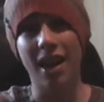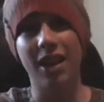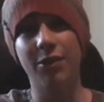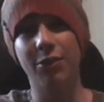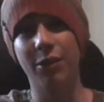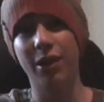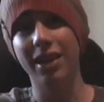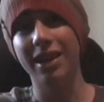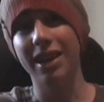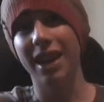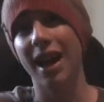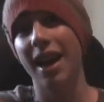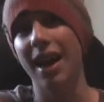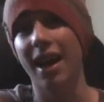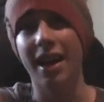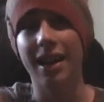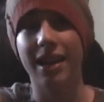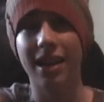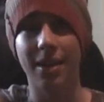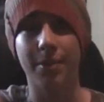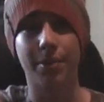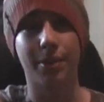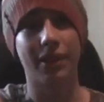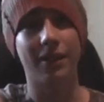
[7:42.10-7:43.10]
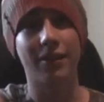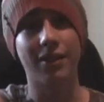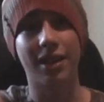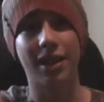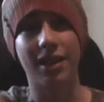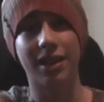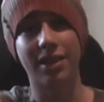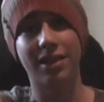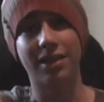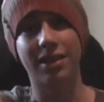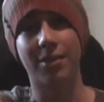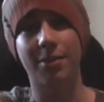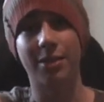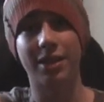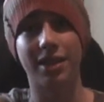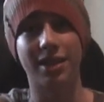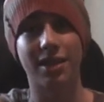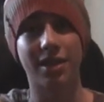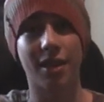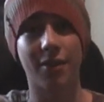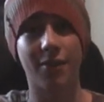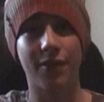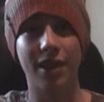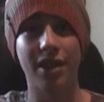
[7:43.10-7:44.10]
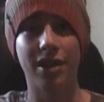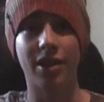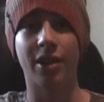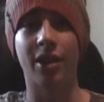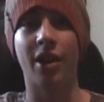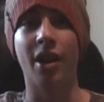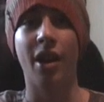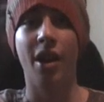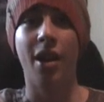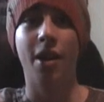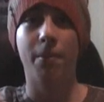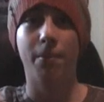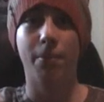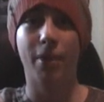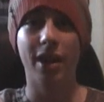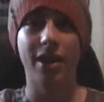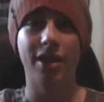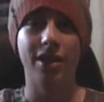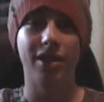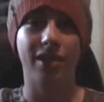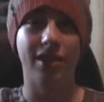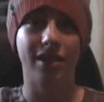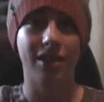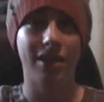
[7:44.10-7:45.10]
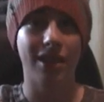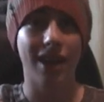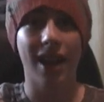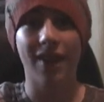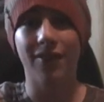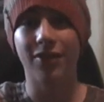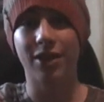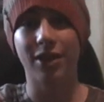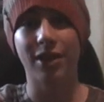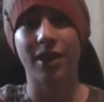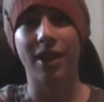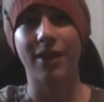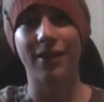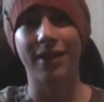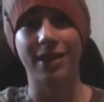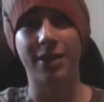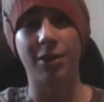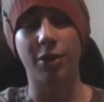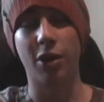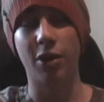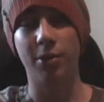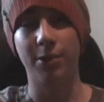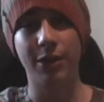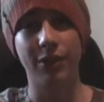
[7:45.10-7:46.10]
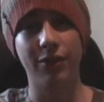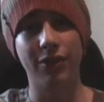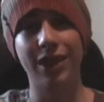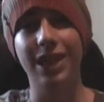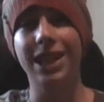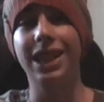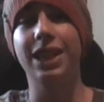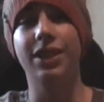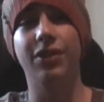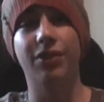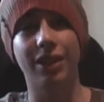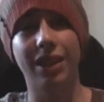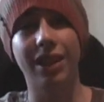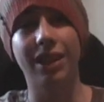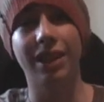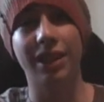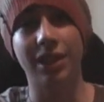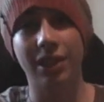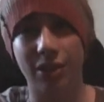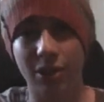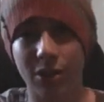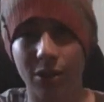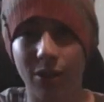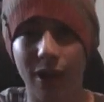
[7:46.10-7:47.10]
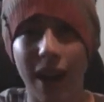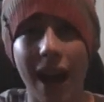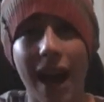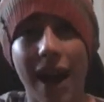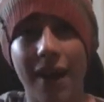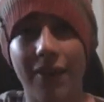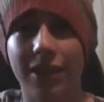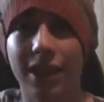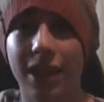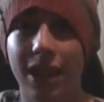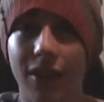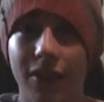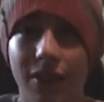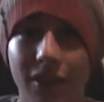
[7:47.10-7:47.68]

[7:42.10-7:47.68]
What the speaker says: And, well, yeah, I can't believe they did some of this stuff either. But you have to give it to them. You really, really do have to